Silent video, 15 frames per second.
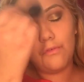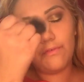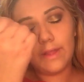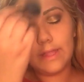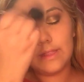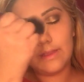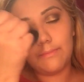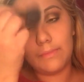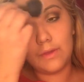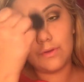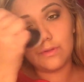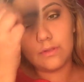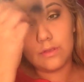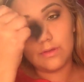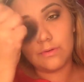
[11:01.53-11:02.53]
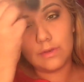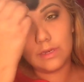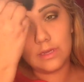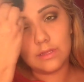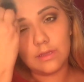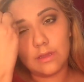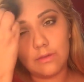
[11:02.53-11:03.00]
finely milled, so it
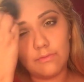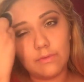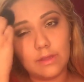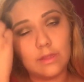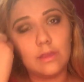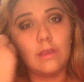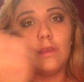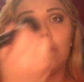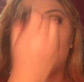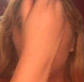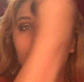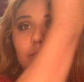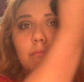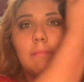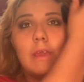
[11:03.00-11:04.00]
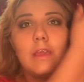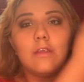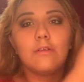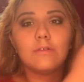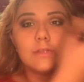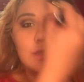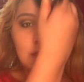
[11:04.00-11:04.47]
doesn't really make
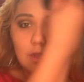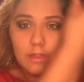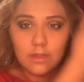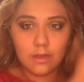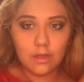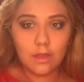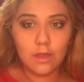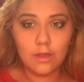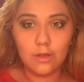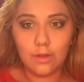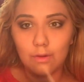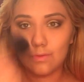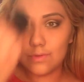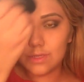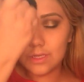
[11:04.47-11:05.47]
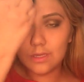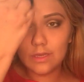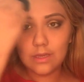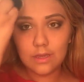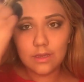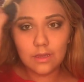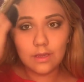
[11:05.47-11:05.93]
your skin look
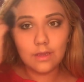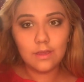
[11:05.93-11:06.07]
ghostly,